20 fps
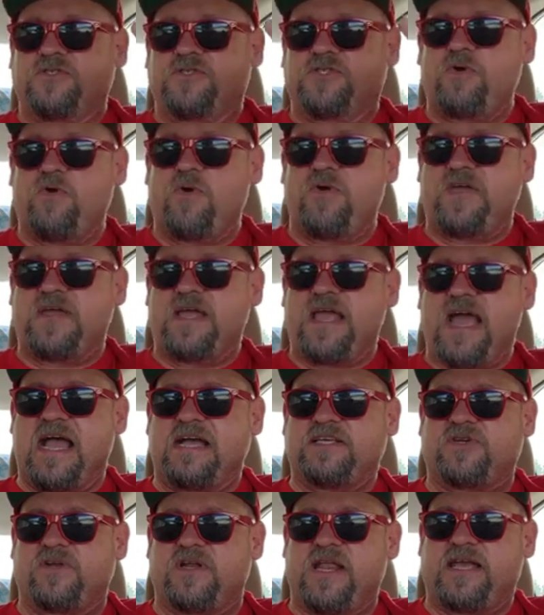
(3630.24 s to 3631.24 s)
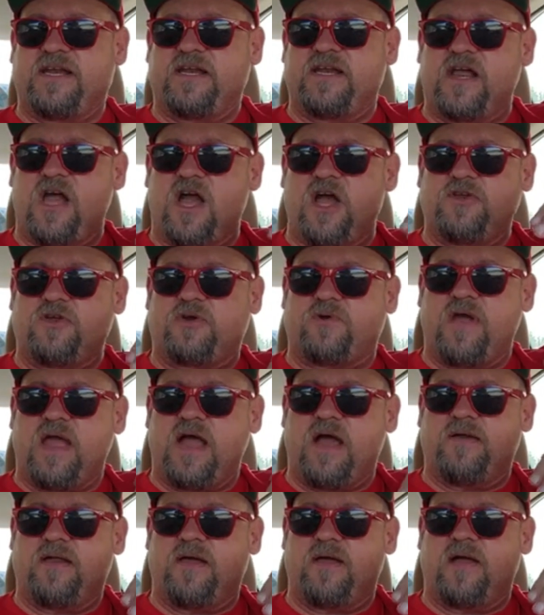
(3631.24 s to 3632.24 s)
2 of the guys are like in an
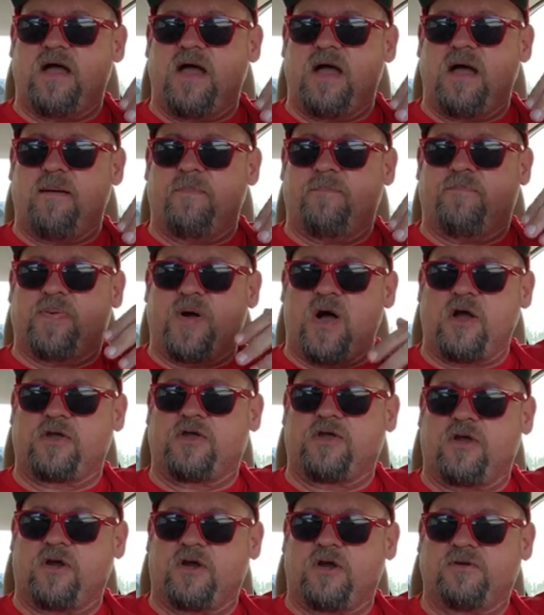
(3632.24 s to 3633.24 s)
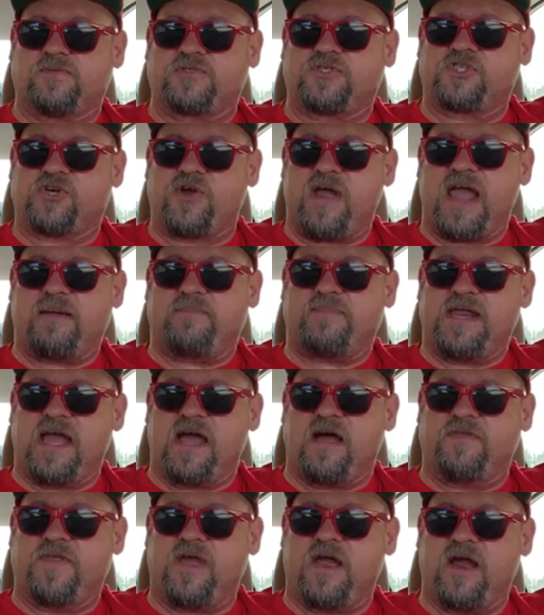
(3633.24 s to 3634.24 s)
underground bunker trapped
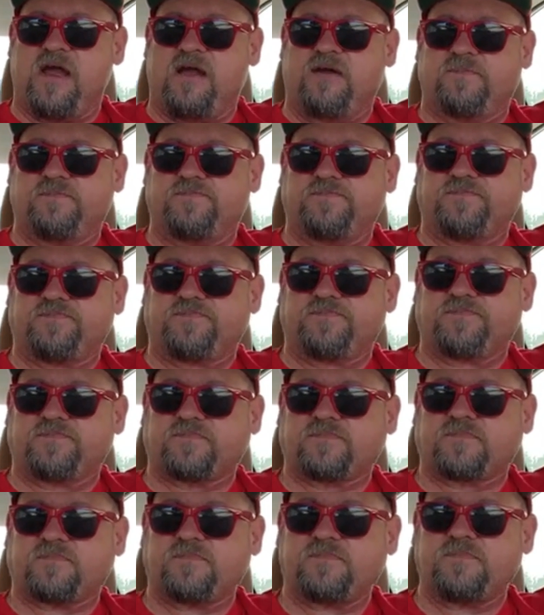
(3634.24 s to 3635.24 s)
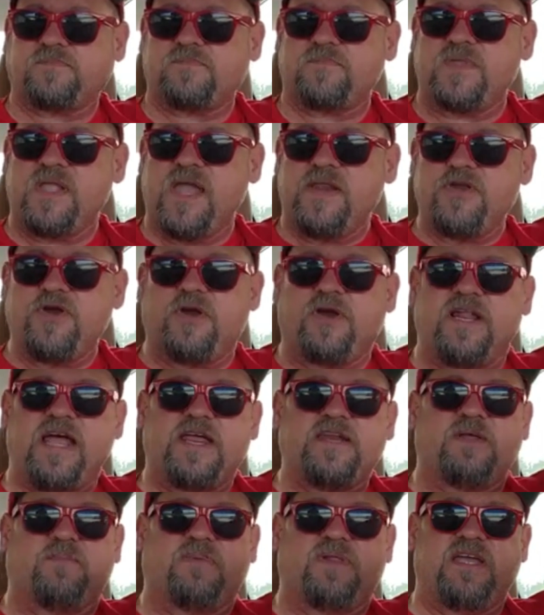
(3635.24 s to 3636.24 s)
down there, and you're
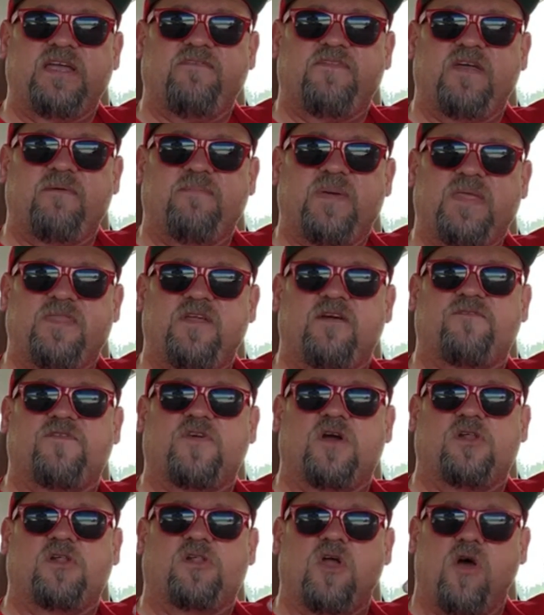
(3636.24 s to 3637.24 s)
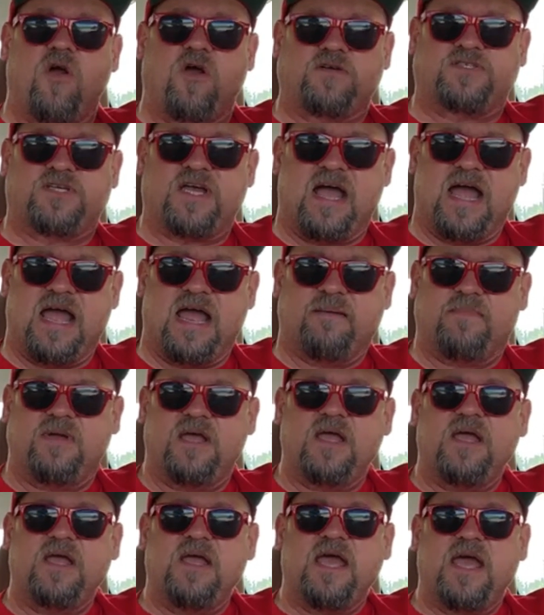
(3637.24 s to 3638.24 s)
led to believe they've been there for a long time
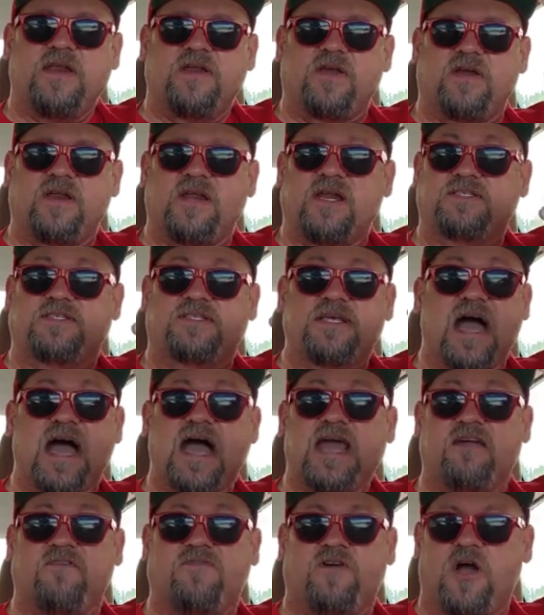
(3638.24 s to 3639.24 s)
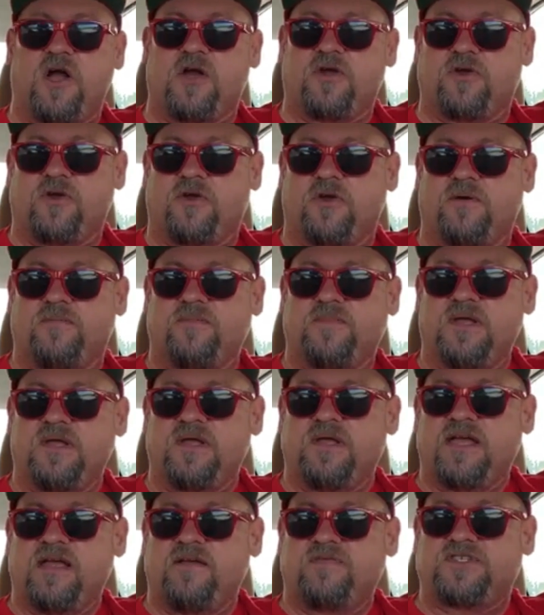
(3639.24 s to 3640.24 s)
and they're going to die of hunger
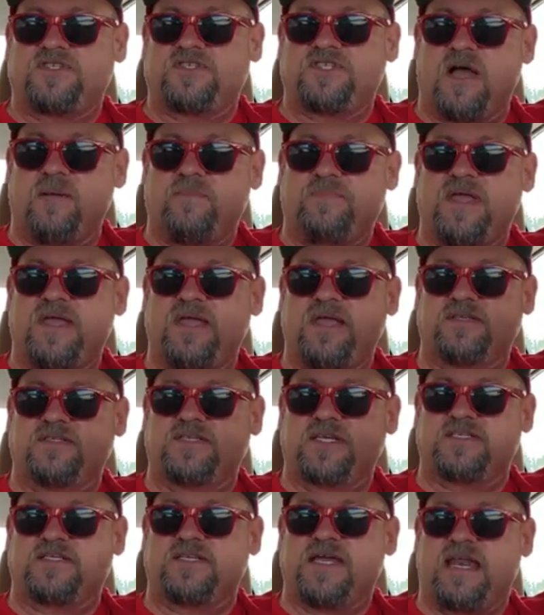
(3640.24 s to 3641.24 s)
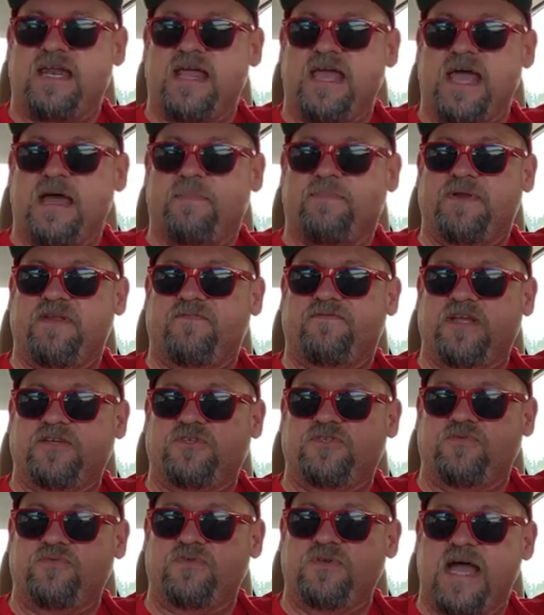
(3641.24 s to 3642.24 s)
if something does not happen, if they
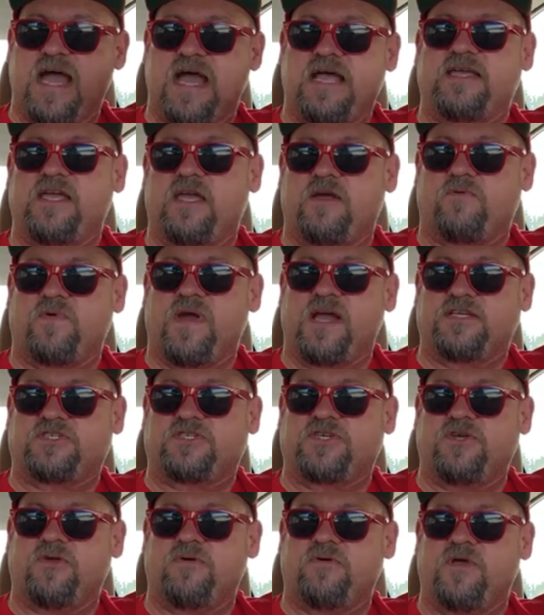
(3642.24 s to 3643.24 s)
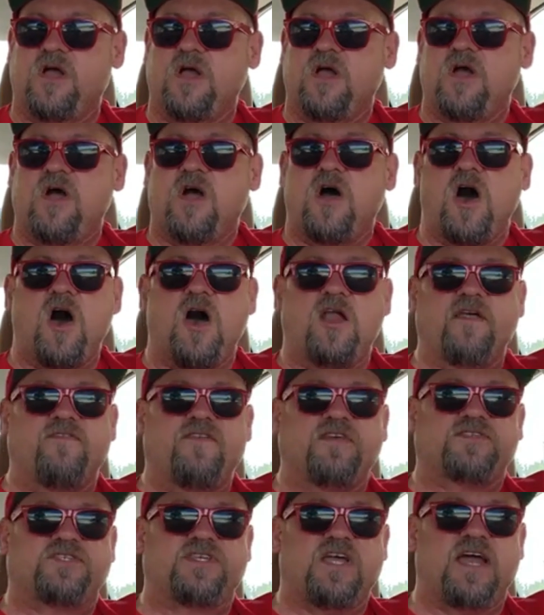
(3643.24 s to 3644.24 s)
do not get rescued. All
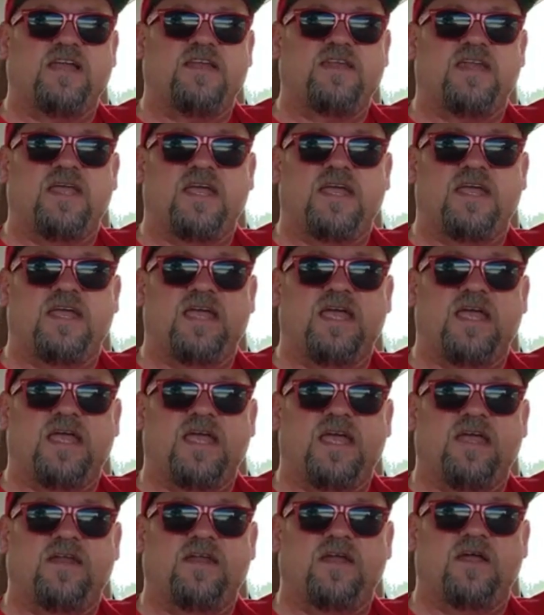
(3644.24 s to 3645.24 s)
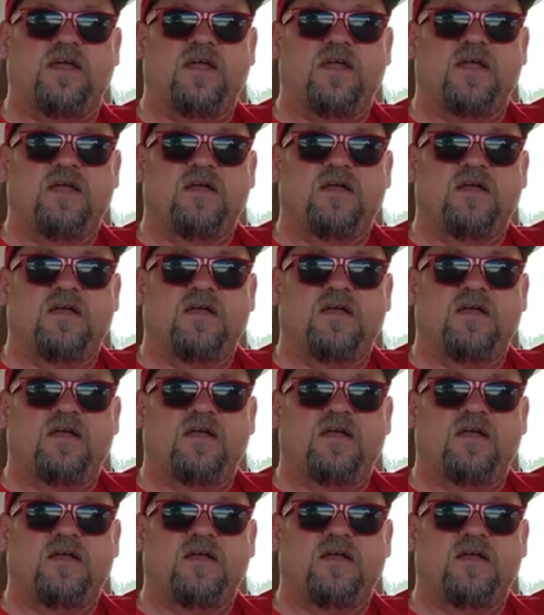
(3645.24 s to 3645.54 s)
of a sudden, in